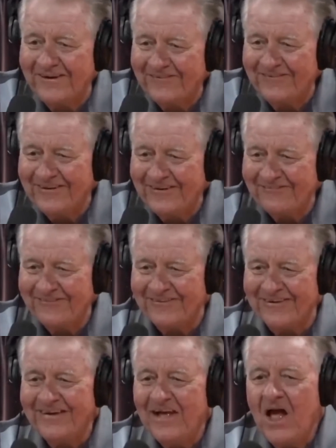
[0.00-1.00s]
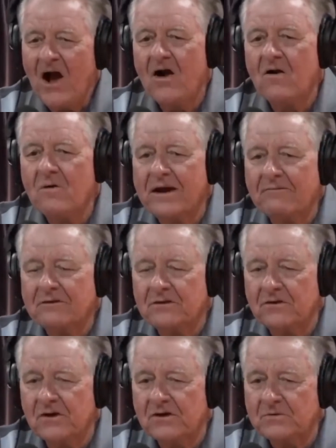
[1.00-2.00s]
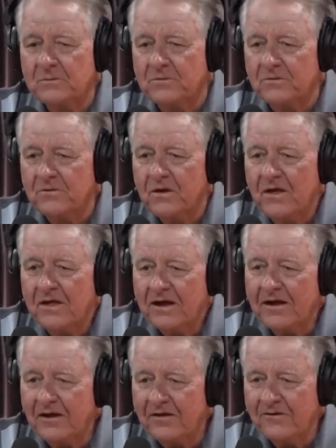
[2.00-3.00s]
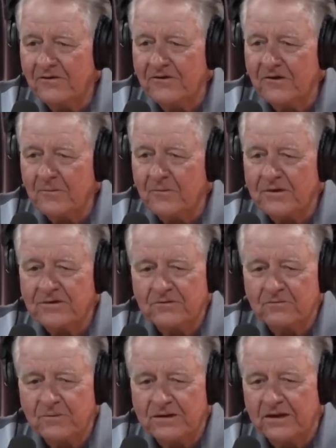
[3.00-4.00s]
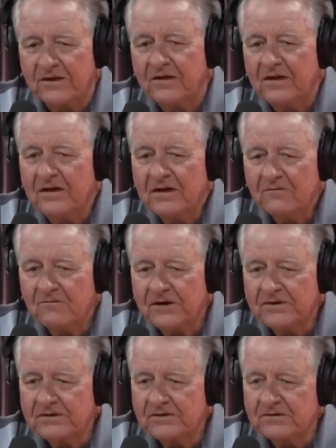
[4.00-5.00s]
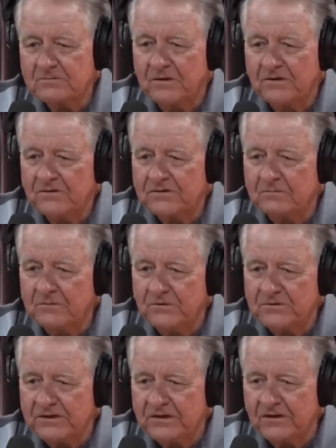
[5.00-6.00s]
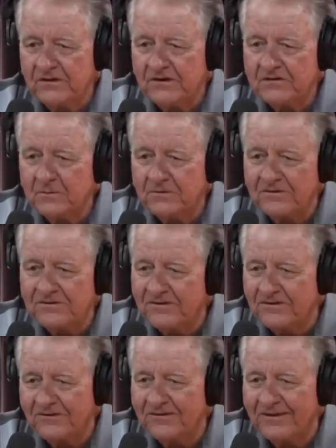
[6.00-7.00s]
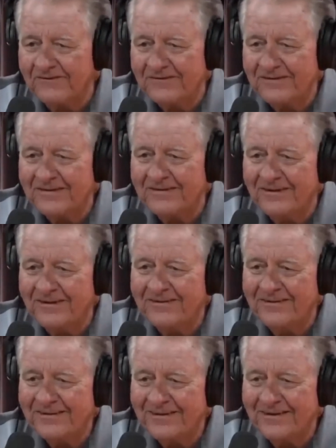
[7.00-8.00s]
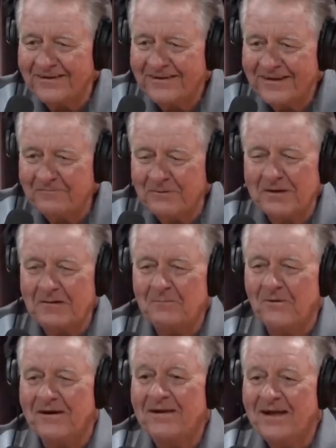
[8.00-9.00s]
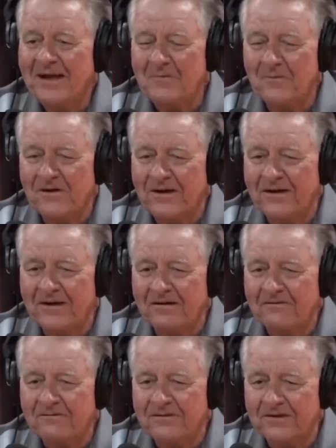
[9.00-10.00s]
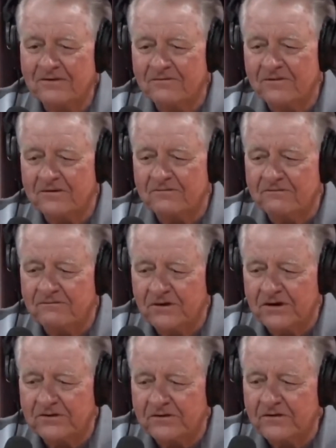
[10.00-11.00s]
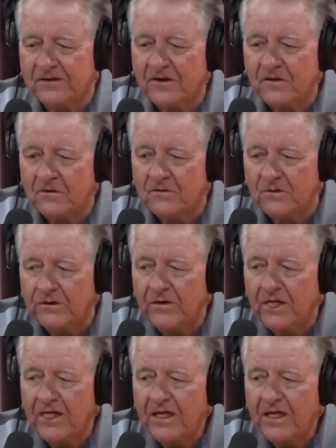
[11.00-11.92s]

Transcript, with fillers: No, not, not really. Oh, when I was in the hospital, I had a hernia operation, but then Rogerson smuggled some booze into the hospital, so that was it. Yeah, yeah. He he brought he brought in a thing of uh, vodka and Kahlua